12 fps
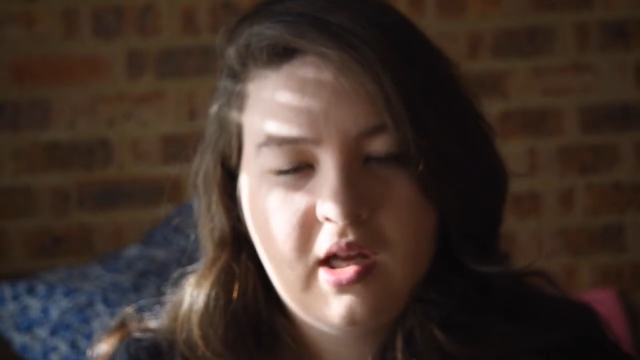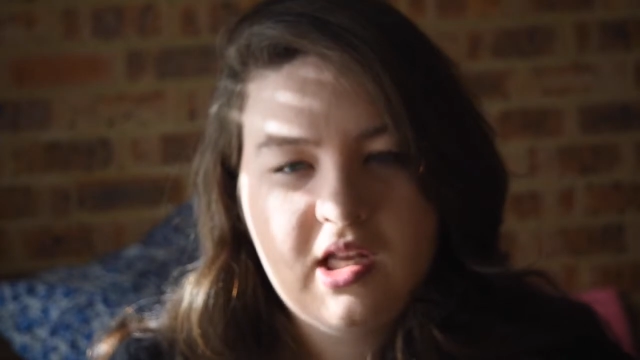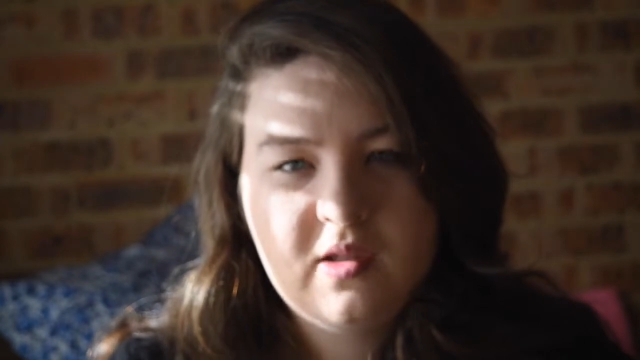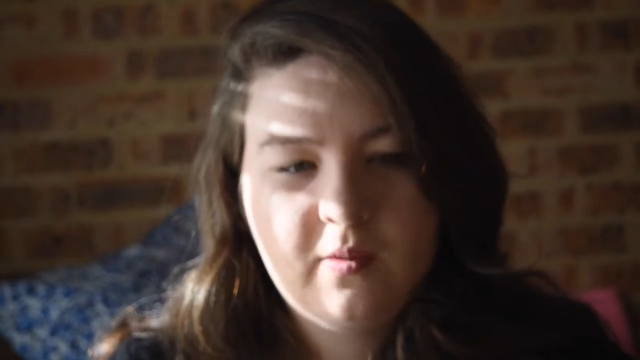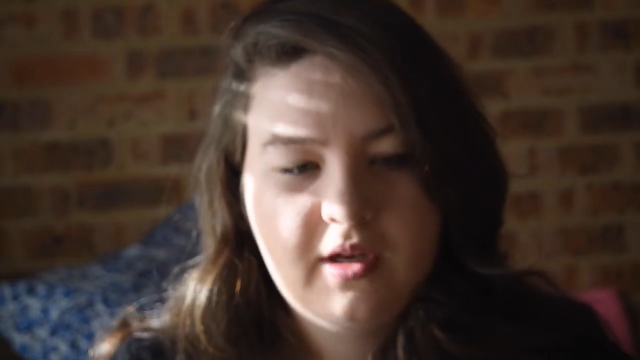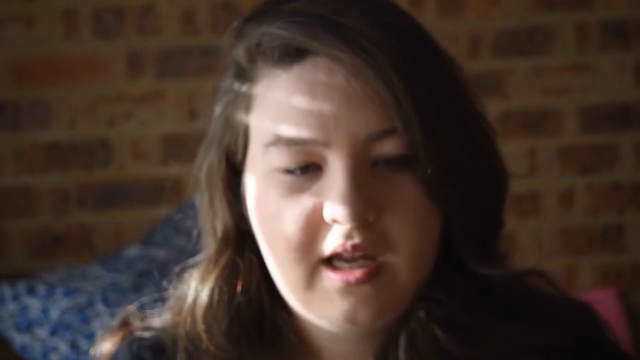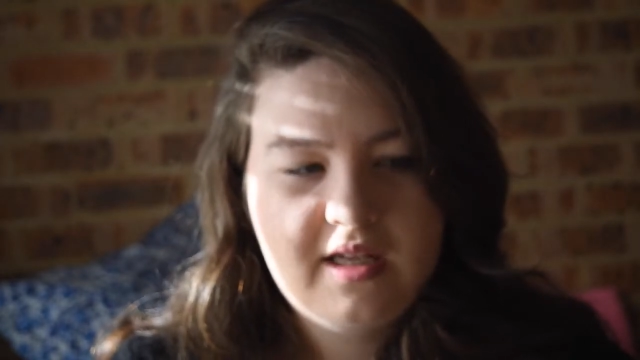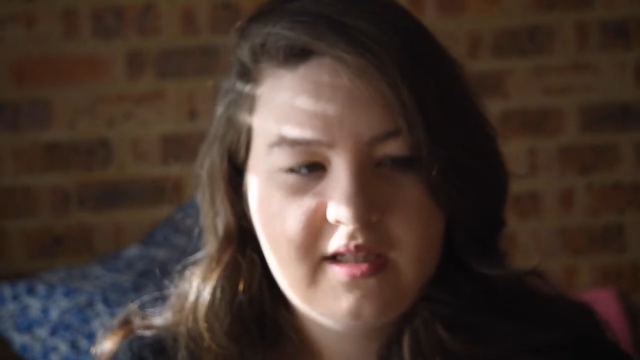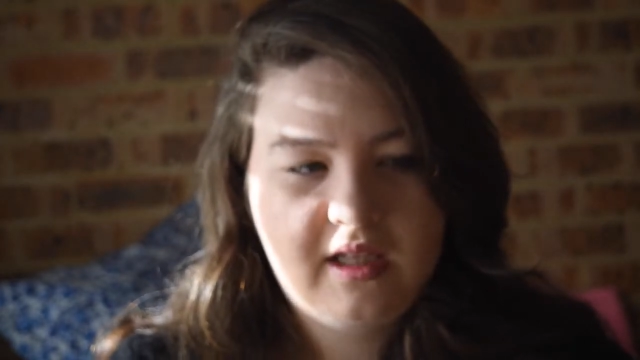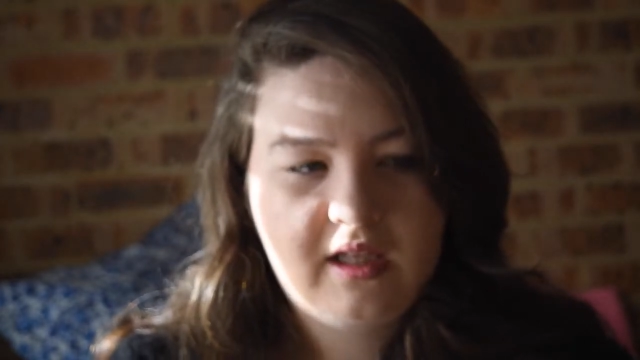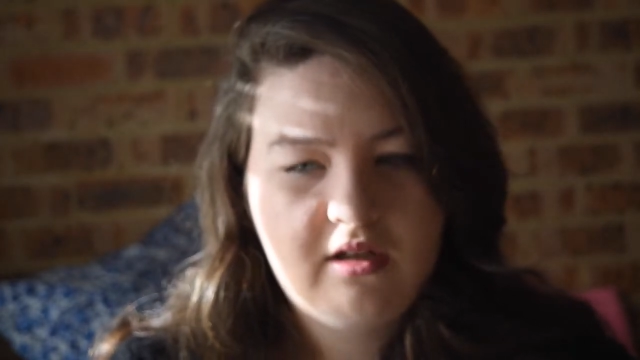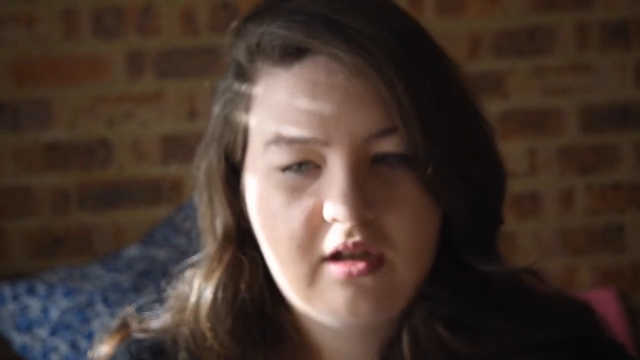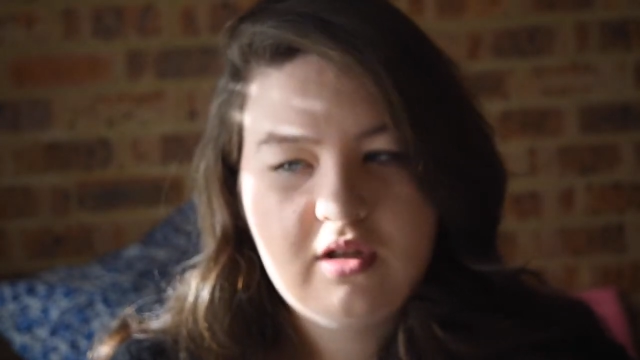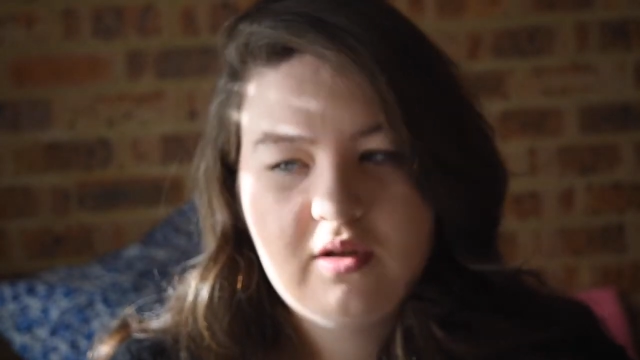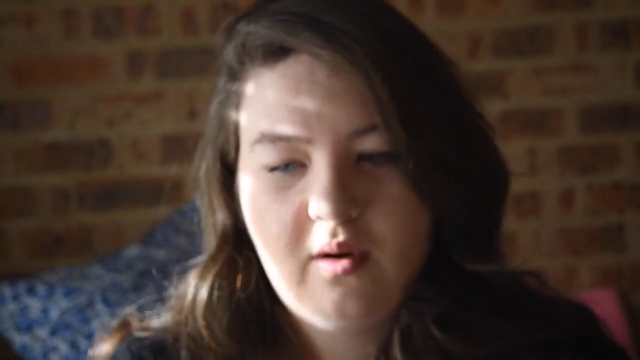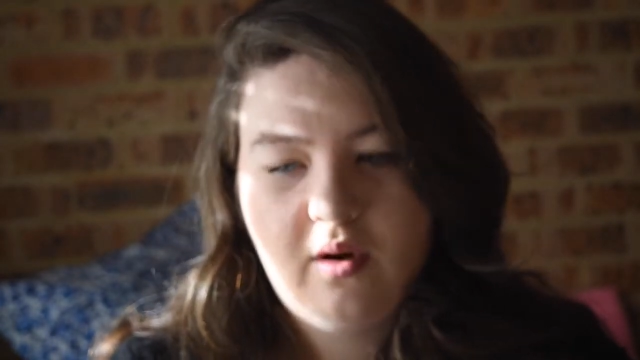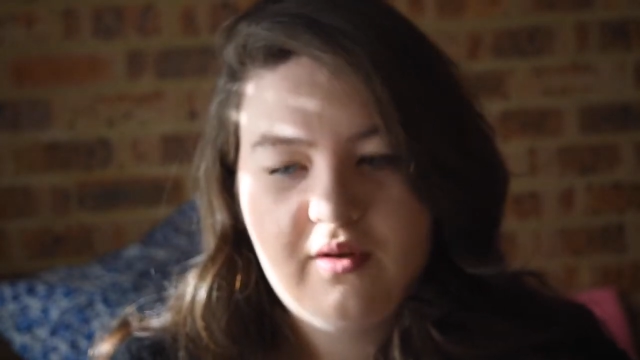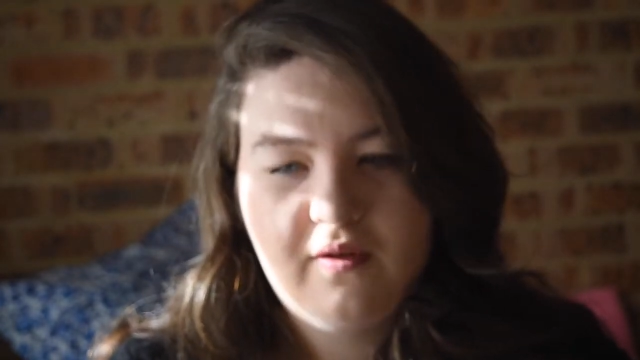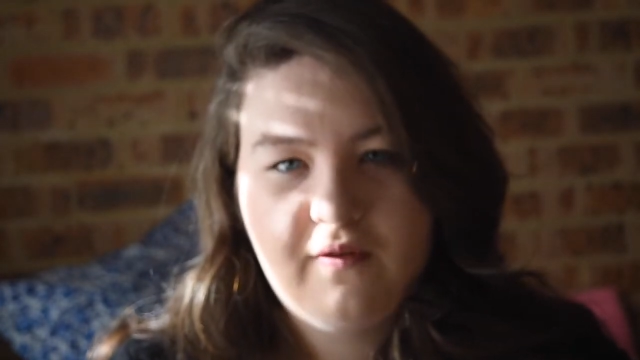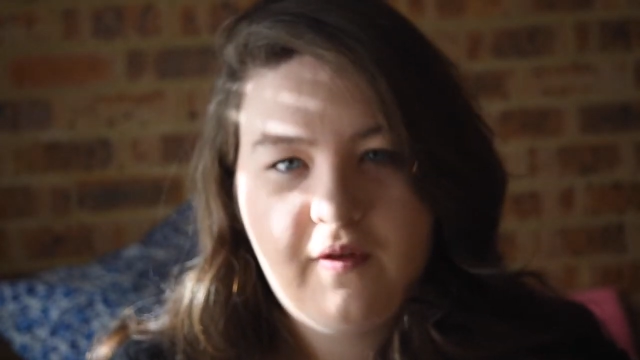It's pretty easy. You can do it on your